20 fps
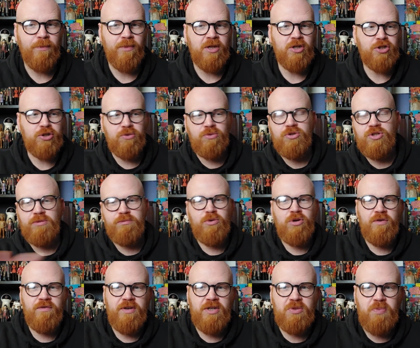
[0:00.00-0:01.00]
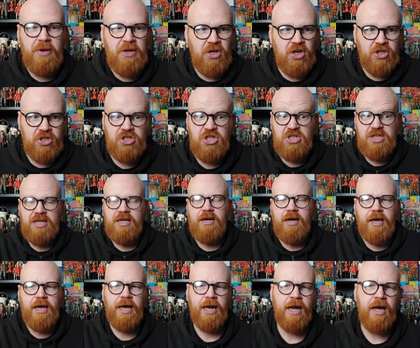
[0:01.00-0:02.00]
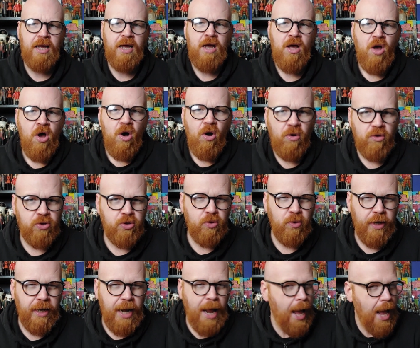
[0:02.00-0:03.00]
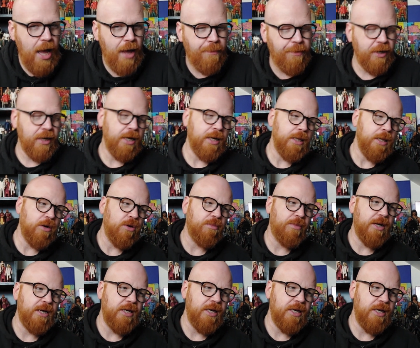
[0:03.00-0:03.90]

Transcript: shows and movies when you're seeing it kind of happening a little bit.